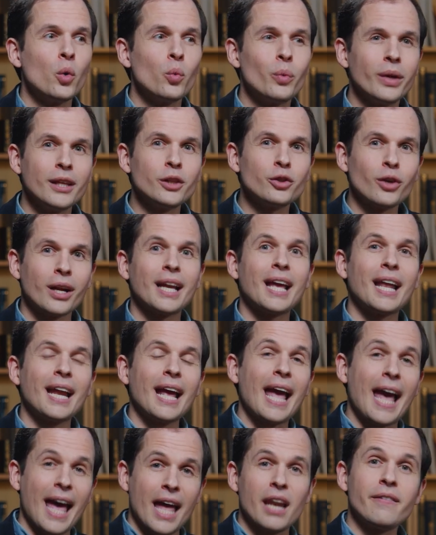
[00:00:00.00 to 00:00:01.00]
Really try to get
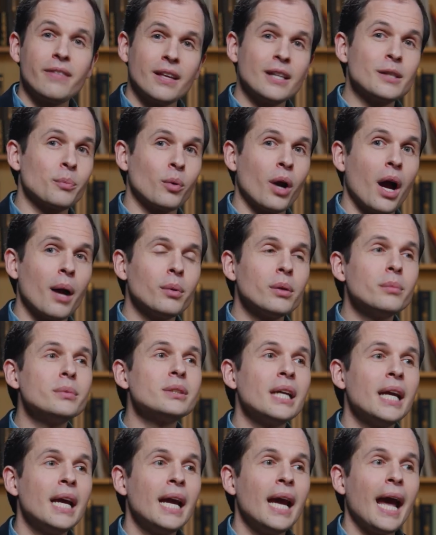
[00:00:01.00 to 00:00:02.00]
ahead of these problems,